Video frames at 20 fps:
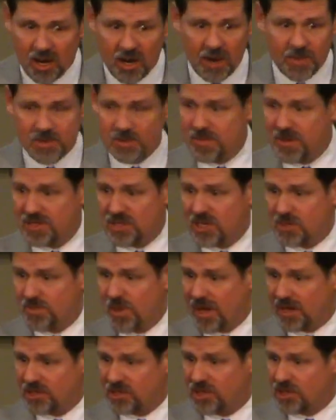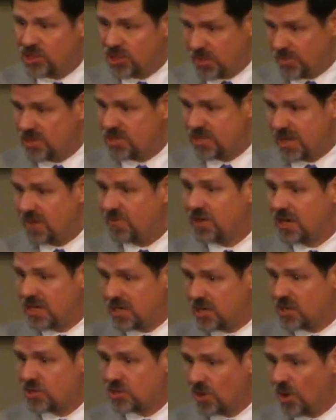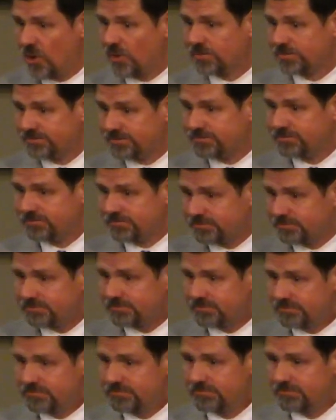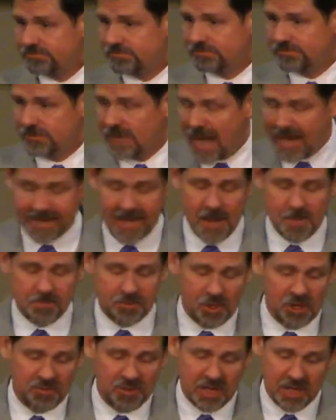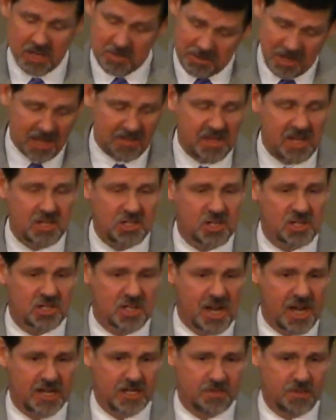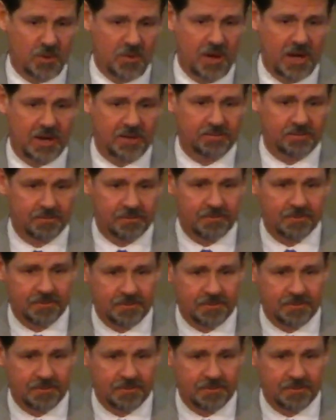Her name was Mrs. Buxton. She was 70 years old. I can't prove it, but I think she is an ex-Marine.